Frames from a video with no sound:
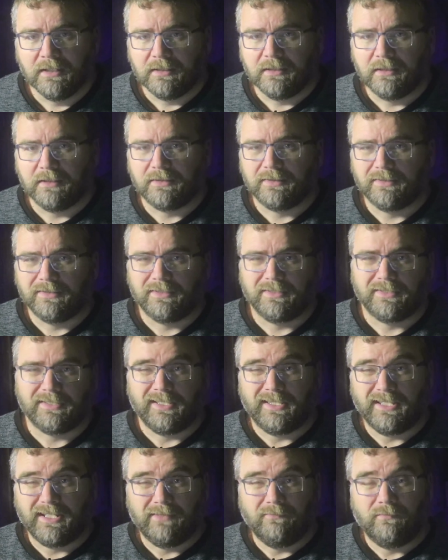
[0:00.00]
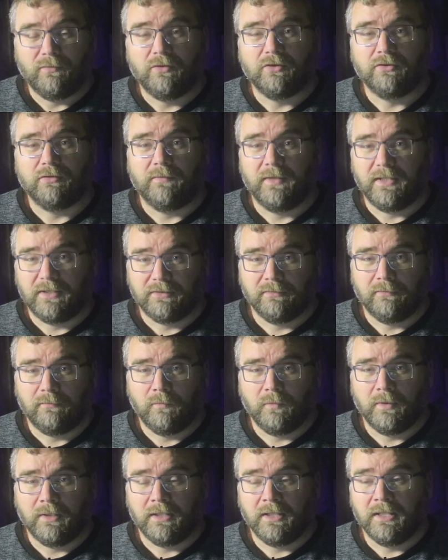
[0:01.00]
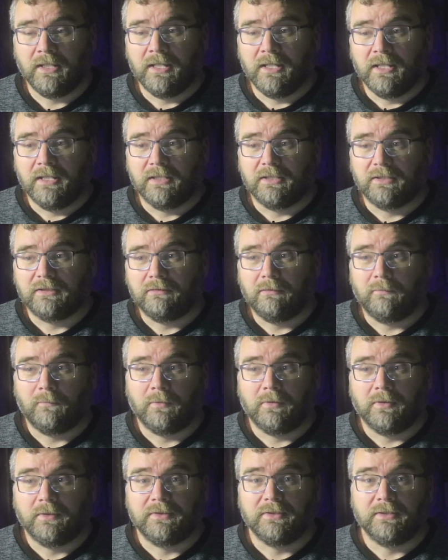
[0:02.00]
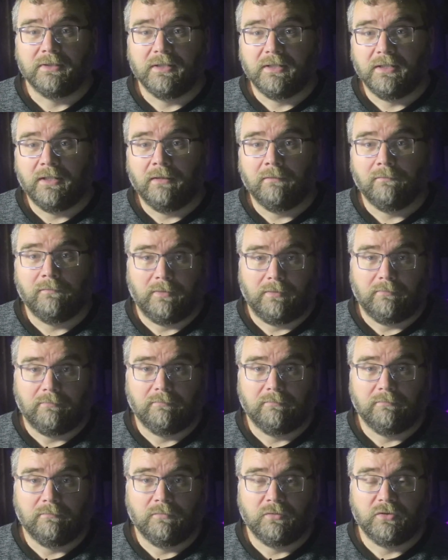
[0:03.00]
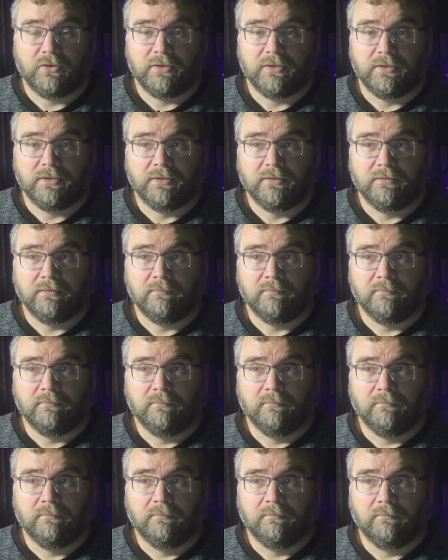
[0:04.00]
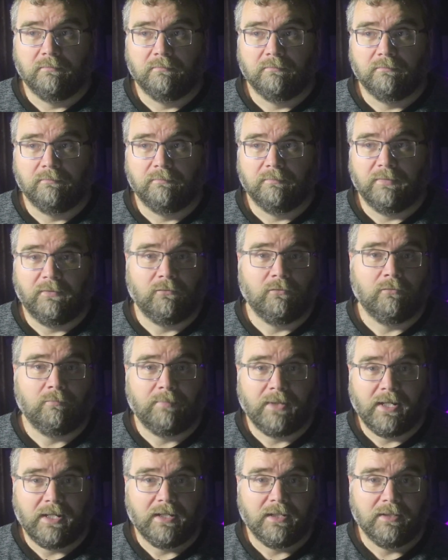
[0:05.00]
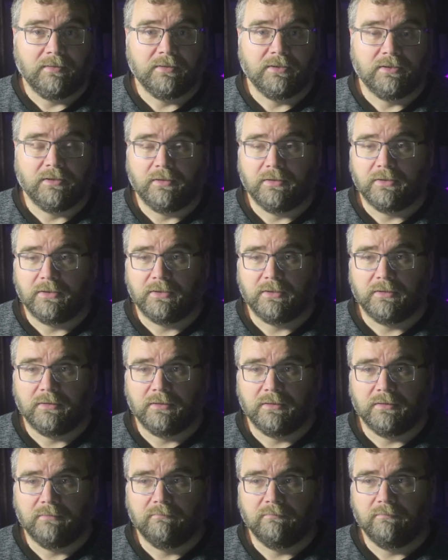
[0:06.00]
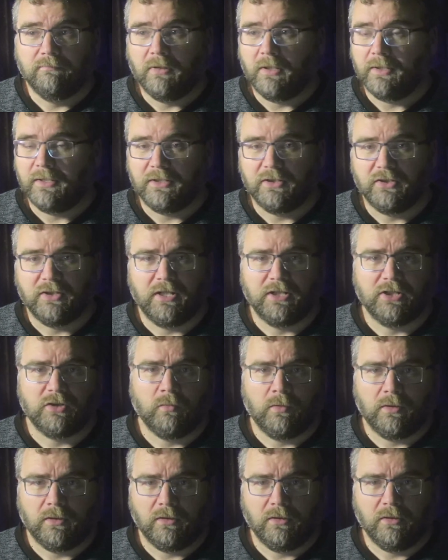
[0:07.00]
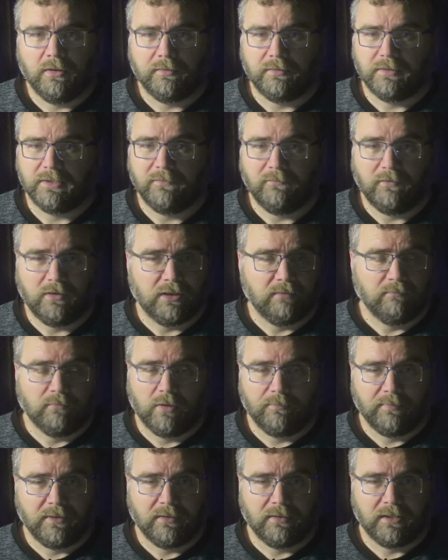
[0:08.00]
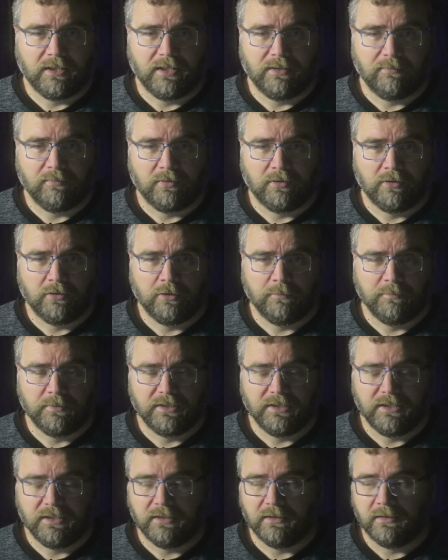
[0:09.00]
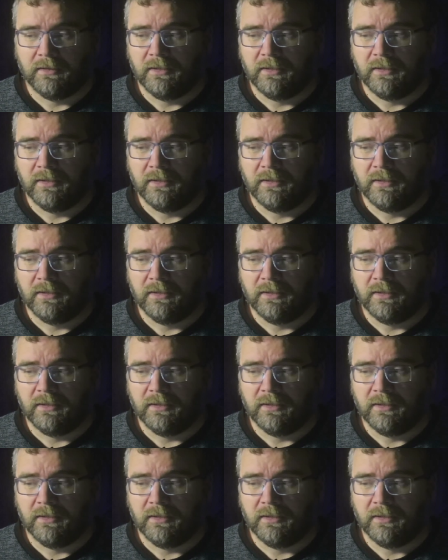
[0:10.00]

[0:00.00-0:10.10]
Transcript: This is just a later version of that software. The software is in alpha, which is before beta, so it's probably going to change quite a lot. This video might be out of date by the time you see it.